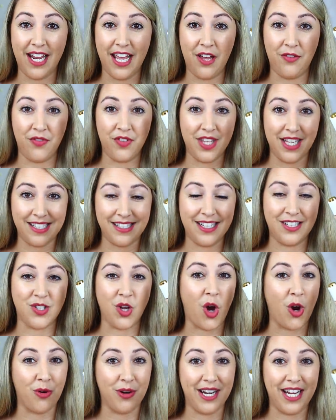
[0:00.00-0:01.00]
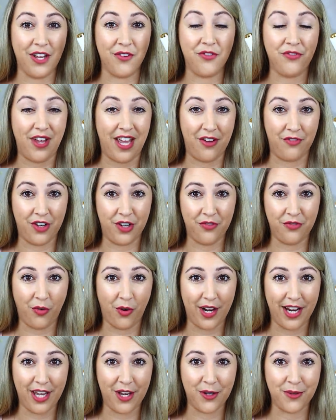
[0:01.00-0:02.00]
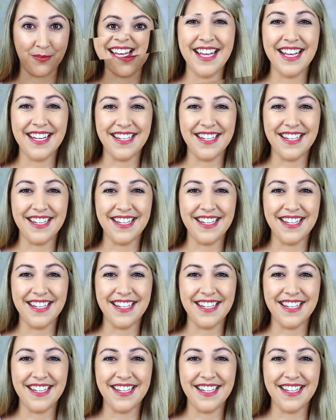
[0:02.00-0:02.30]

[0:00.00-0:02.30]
if this is already a favorite for you.